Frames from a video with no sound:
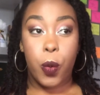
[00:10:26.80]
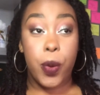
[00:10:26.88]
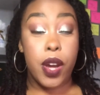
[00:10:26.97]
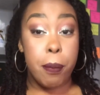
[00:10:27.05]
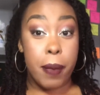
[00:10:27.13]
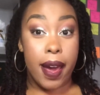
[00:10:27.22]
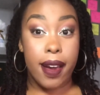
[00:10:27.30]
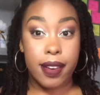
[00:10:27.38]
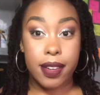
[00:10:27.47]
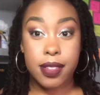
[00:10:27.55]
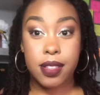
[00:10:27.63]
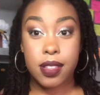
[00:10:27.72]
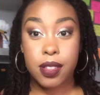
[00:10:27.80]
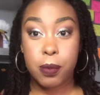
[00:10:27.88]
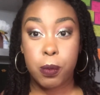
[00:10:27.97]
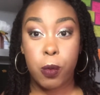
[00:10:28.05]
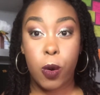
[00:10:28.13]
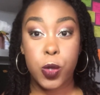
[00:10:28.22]
We are back
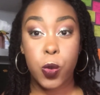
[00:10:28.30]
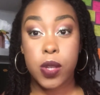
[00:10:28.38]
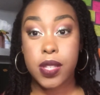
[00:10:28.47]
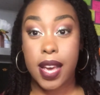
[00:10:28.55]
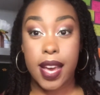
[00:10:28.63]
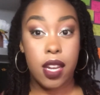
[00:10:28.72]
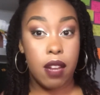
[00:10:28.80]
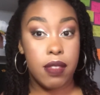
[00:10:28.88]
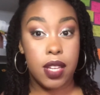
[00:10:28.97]
more towards the end of